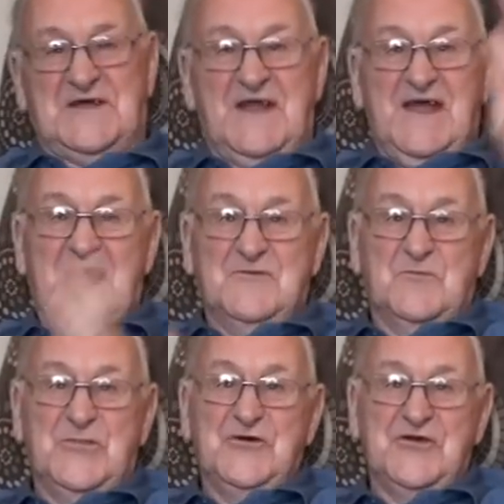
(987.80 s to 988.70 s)
it,
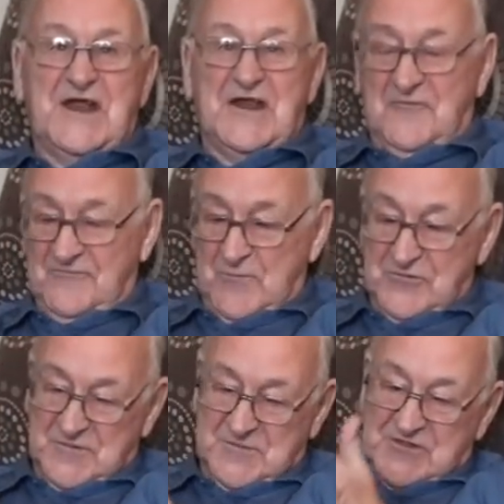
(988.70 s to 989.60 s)
burning off the
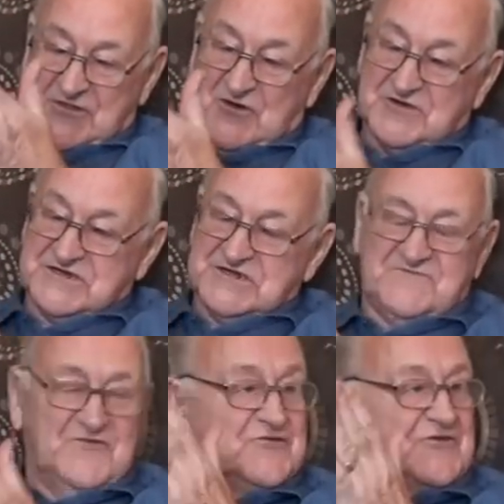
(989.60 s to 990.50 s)
bottom of the horse's
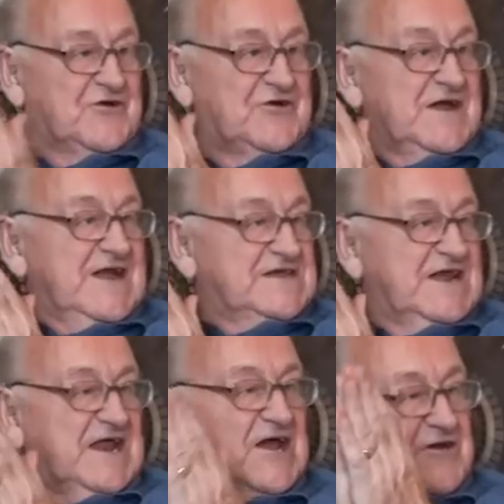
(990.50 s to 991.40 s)
foot there,
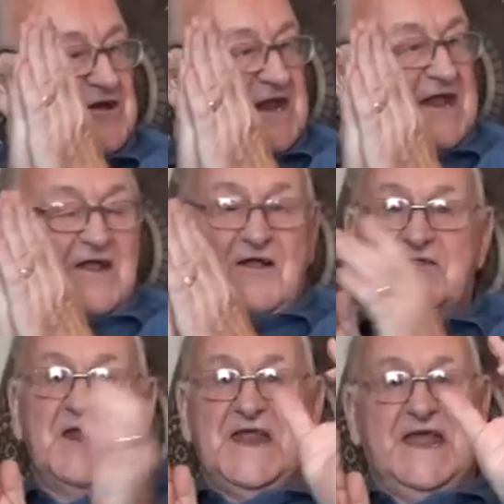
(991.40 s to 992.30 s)
till he got it,
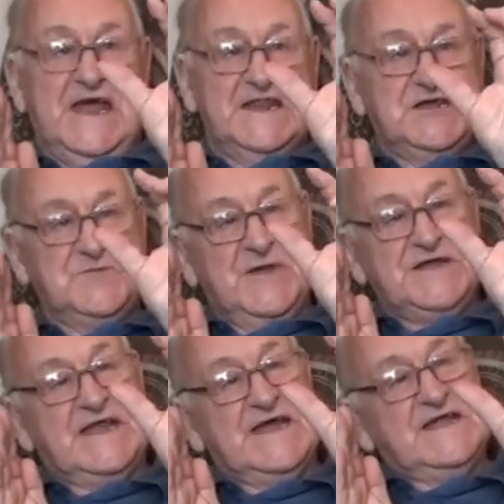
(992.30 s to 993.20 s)
and then he'd get these
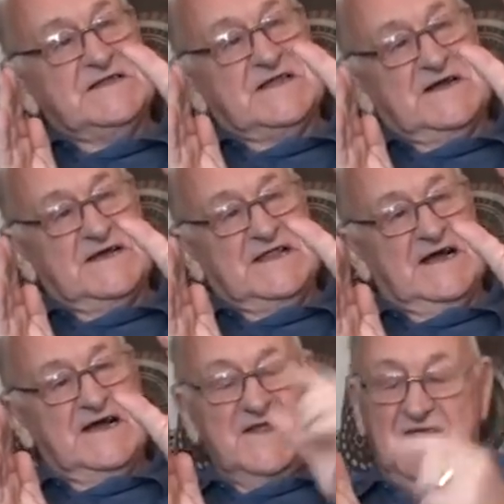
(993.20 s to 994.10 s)
big nails like
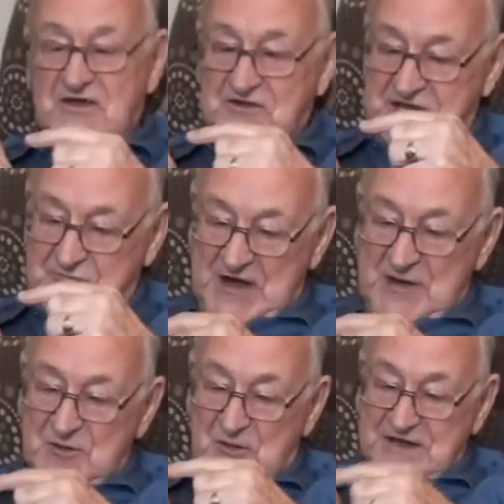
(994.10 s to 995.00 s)
that, and he'd
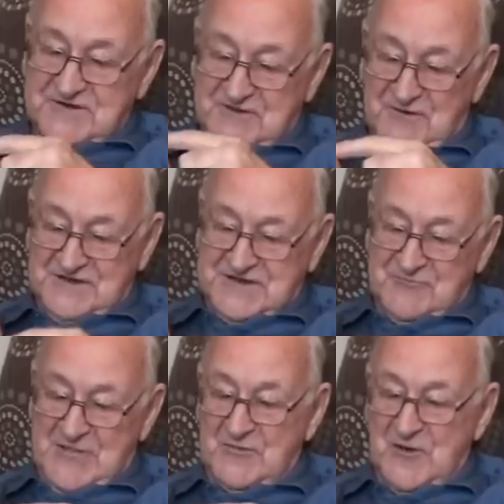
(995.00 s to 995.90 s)
ram them. I used to watch
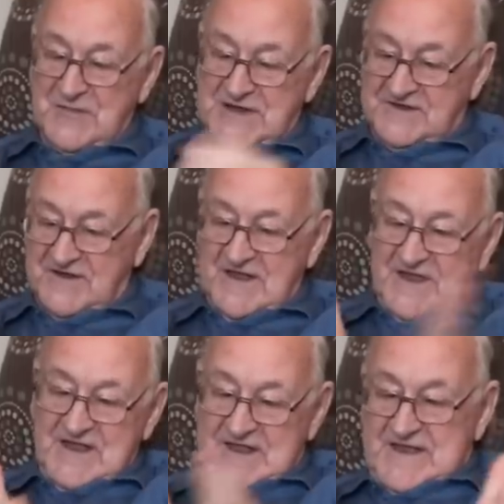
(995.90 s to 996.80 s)
him ram them
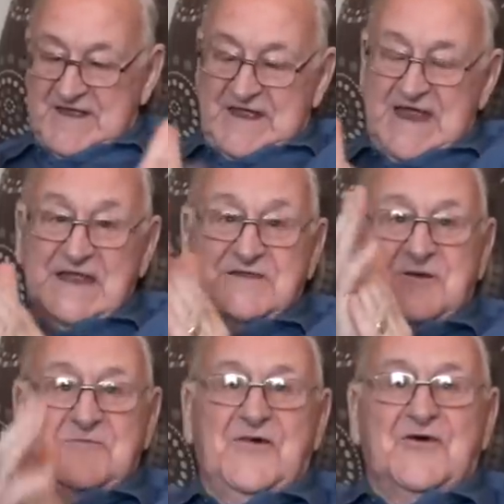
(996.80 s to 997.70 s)

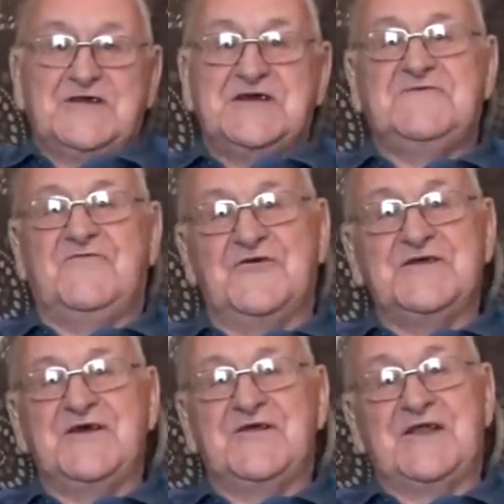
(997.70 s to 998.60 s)
into horse's
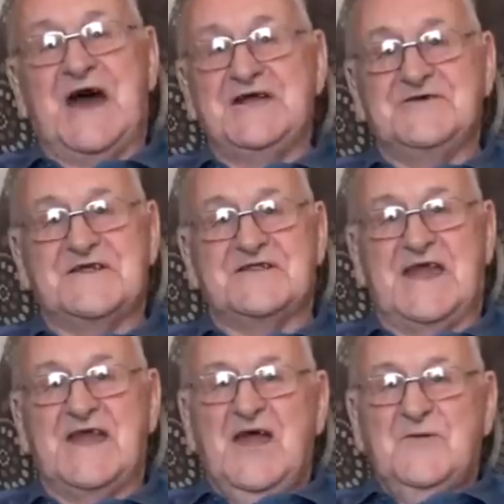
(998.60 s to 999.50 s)
foot, you know, and I used to
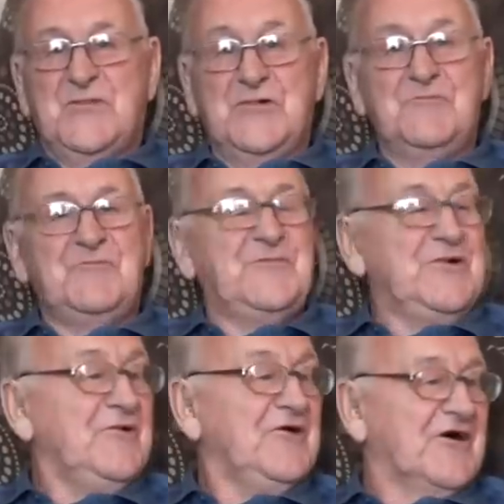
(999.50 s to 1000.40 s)
think,
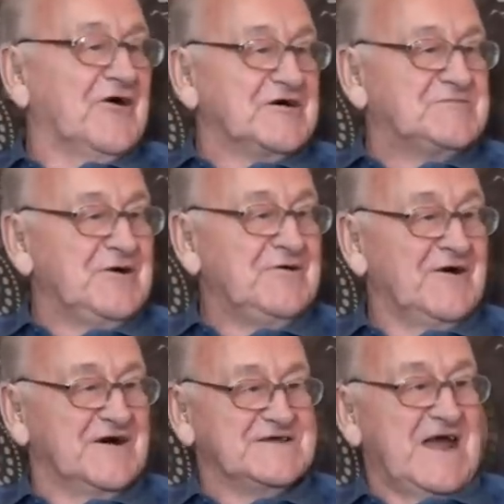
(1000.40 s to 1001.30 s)
poor horse,
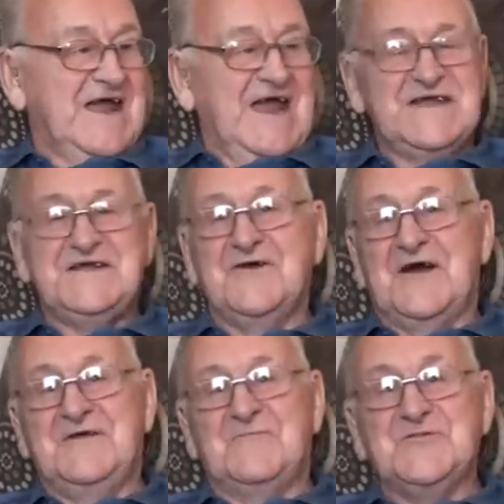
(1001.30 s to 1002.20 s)

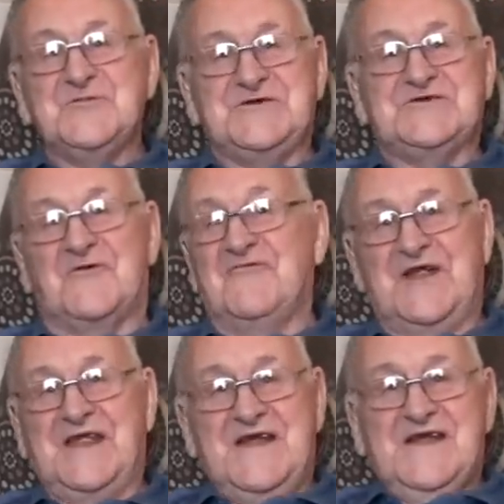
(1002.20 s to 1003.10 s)
he must be suffering,